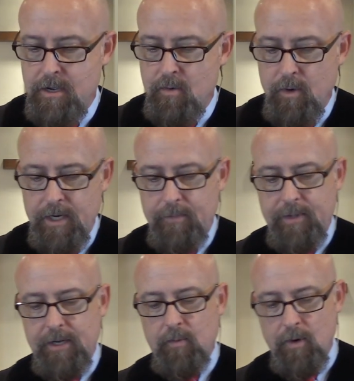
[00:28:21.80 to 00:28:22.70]
Wouldn't it
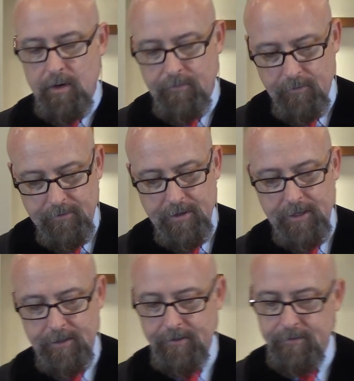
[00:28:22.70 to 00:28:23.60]
be a wonderful
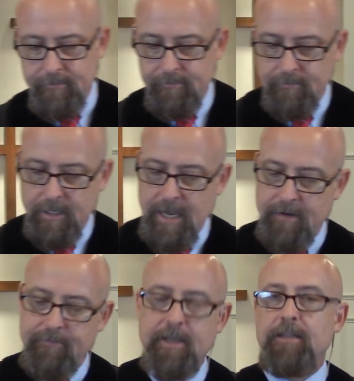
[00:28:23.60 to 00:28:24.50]
thing, the kind
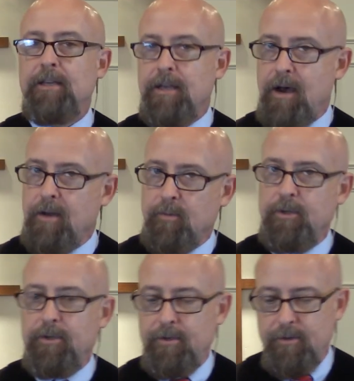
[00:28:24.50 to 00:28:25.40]
of thing that God would
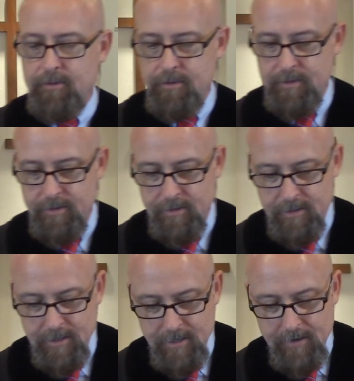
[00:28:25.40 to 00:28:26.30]
do?
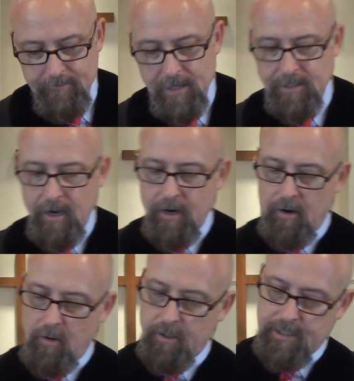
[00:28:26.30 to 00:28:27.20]
that not
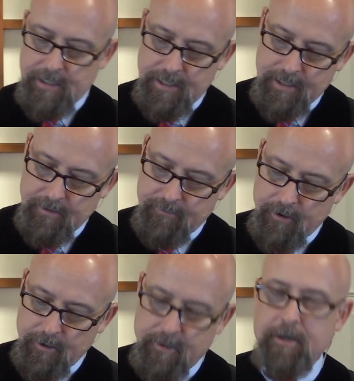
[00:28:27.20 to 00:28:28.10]
only did he
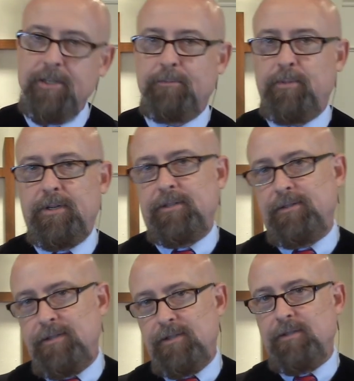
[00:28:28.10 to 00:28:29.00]
convert Crispus,
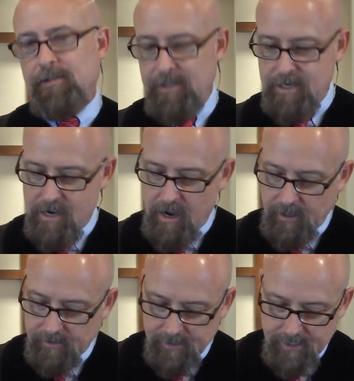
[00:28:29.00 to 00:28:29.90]
this
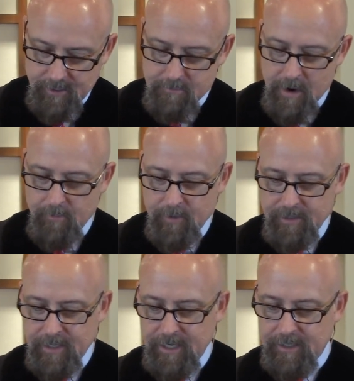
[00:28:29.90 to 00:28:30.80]
synagogue leader, but
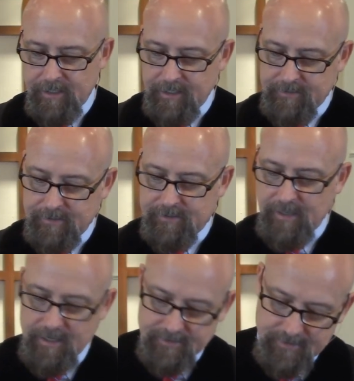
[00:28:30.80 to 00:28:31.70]
when they elected
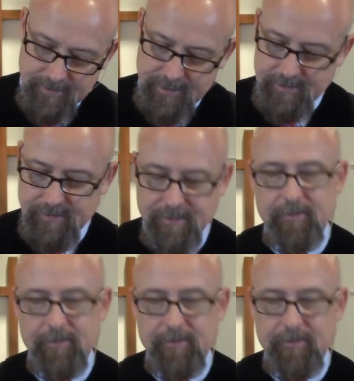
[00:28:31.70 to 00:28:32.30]
Sosthenes as their